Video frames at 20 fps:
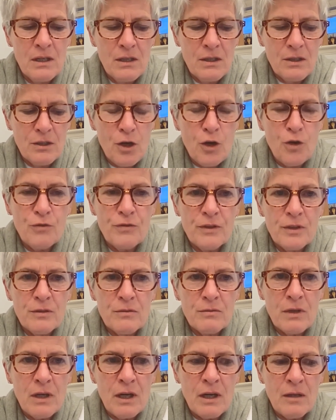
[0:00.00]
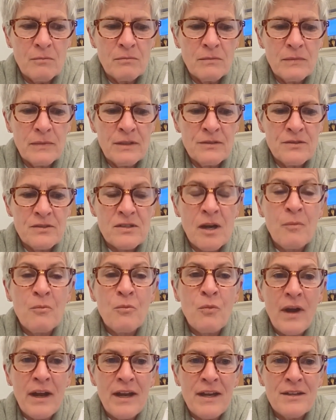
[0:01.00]
COVID, in some
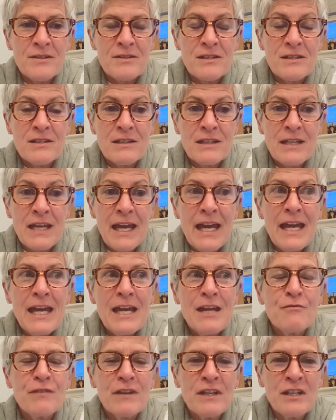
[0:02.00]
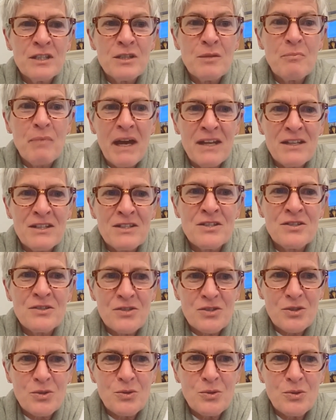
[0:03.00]
ways, gave independent
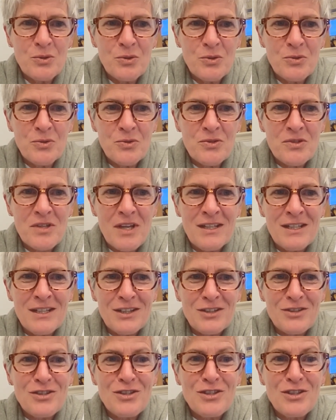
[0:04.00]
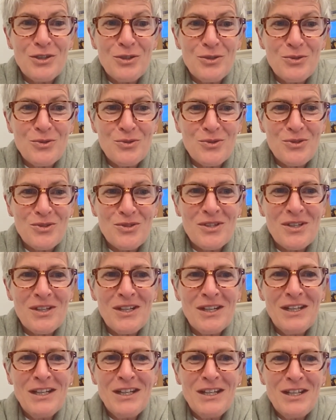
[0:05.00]
schools an excuse
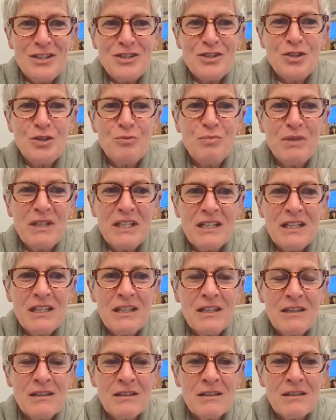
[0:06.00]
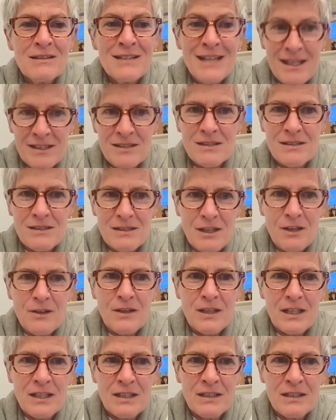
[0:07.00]
to be
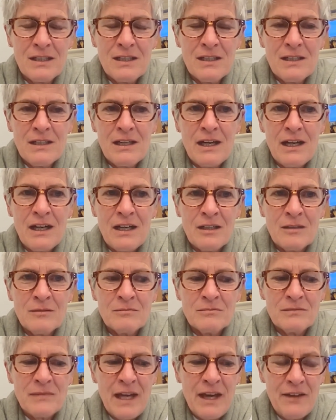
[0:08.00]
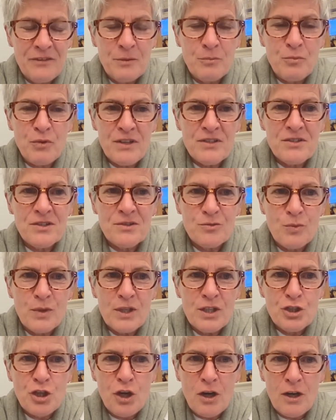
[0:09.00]
necessary at the prices we
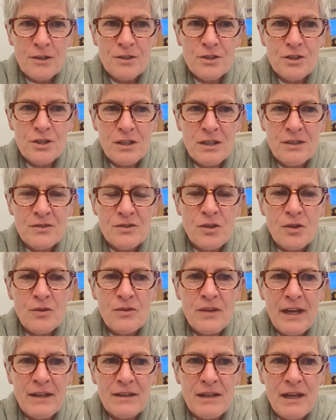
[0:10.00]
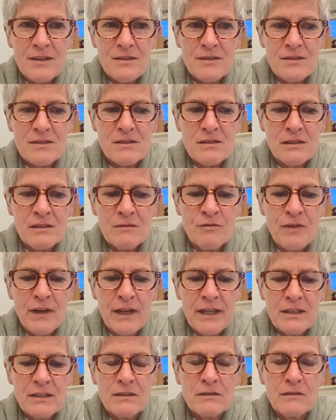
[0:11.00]
charge. And so that has
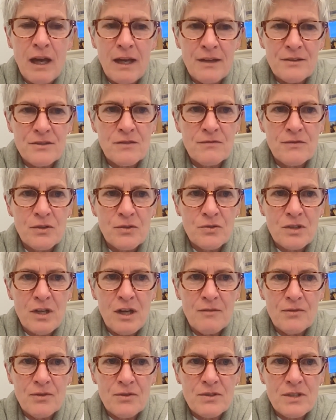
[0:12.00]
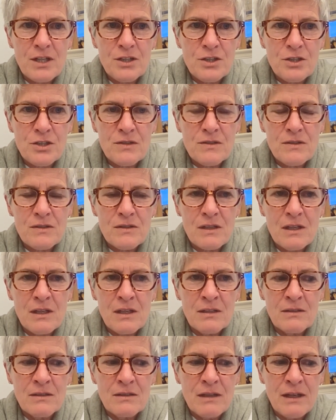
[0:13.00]
invited lots of those conversations.
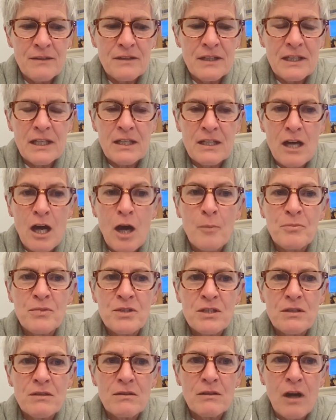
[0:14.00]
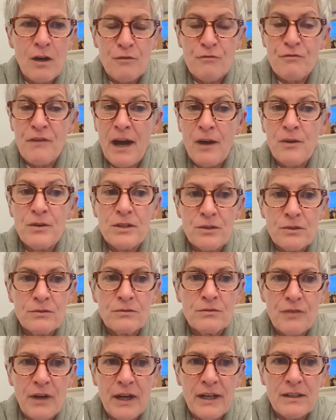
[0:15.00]
And I think it upped our value,
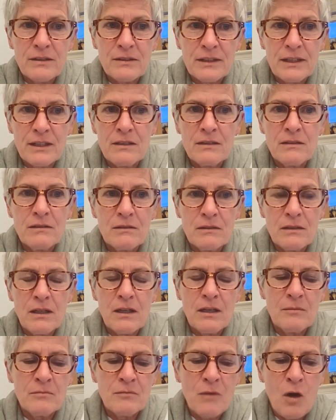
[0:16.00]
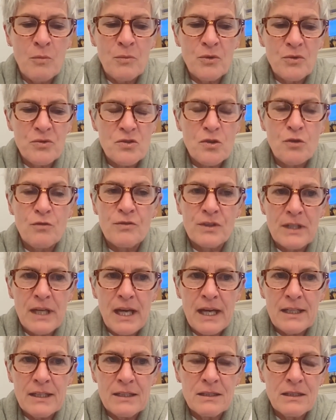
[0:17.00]
frankly, almost
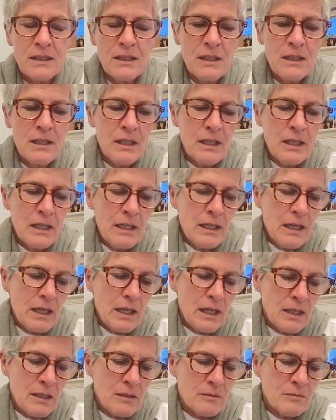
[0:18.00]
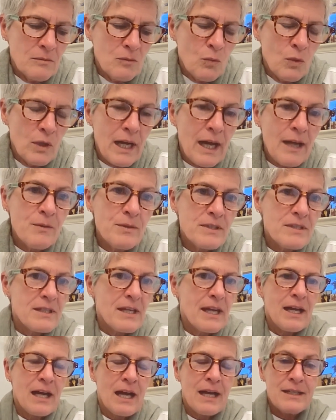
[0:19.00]
overnight. What I would
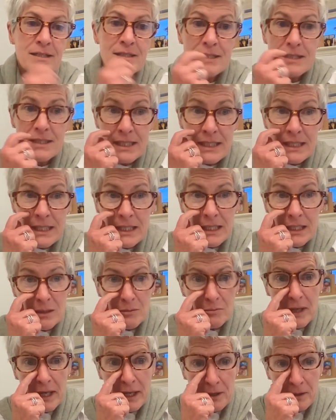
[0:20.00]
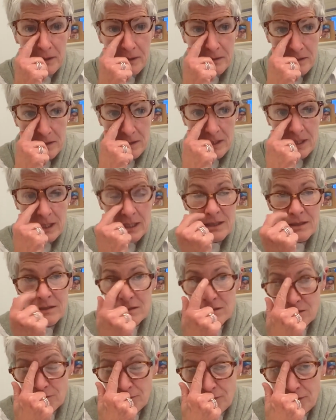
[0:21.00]
say I see in parents
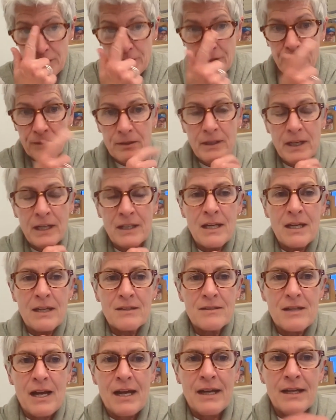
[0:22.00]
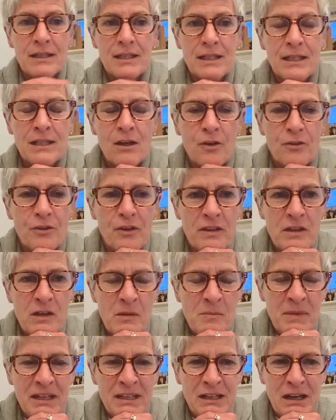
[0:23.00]
is fear and anxiety, although they
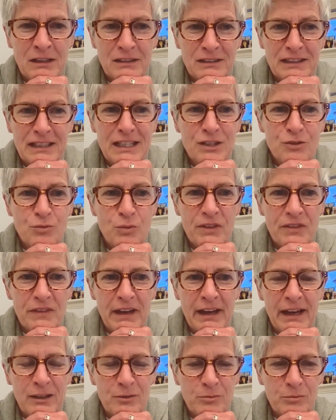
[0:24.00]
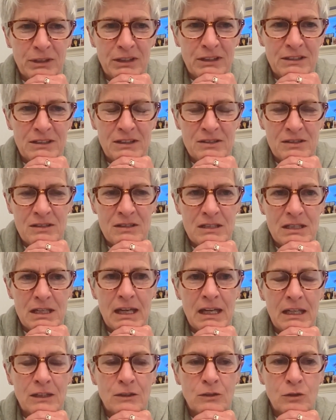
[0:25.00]
may not lead with that, but it doesn't
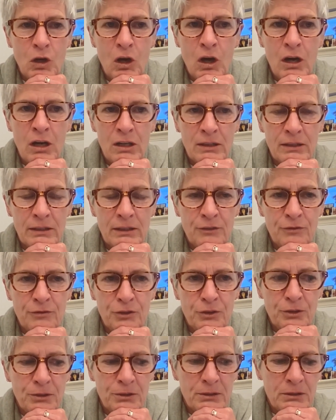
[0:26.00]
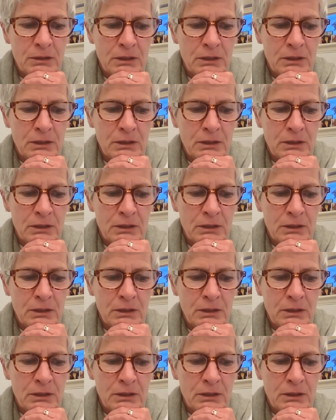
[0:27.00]
take long if you're